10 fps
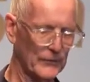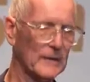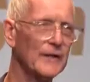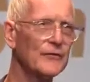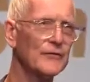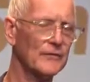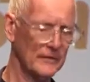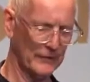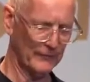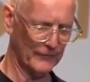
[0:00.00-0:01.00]
The list
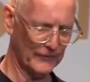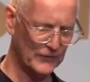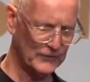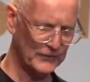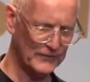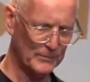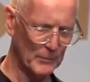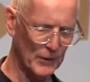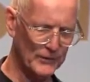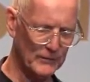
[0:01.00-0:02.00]
of vicious,
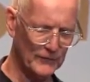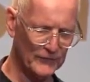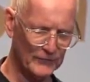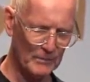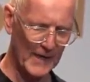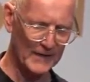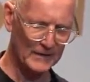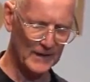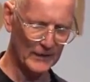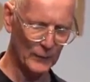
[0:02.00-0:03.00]
murderous
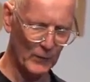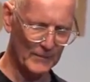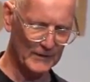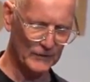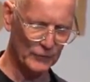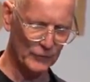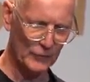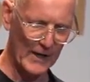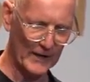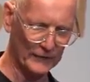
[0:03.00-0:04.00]
men and women
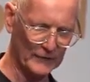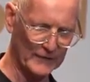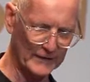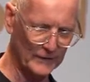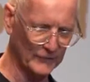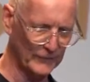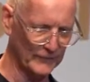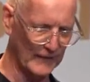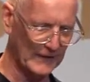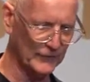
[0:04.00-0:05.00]
who, as leaders
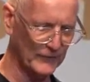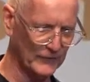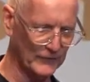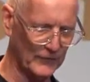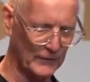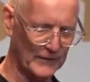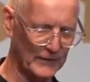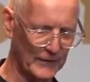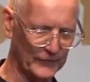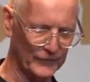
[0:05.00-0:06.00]
of nations,
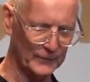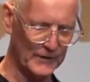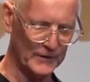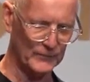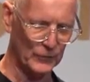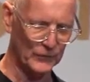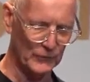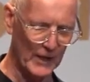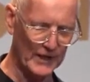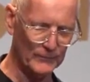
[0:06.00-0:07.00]
committed unspeakable
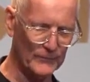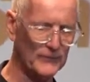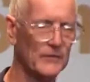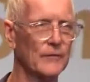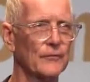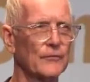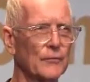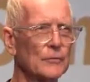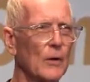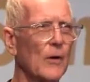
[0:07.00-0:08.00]
crimes is
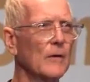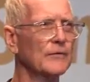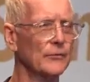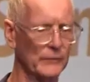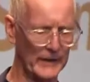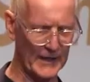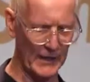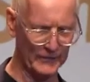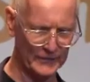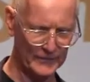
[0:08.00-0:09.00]
too long to
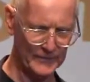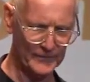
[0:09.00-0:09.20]
recount.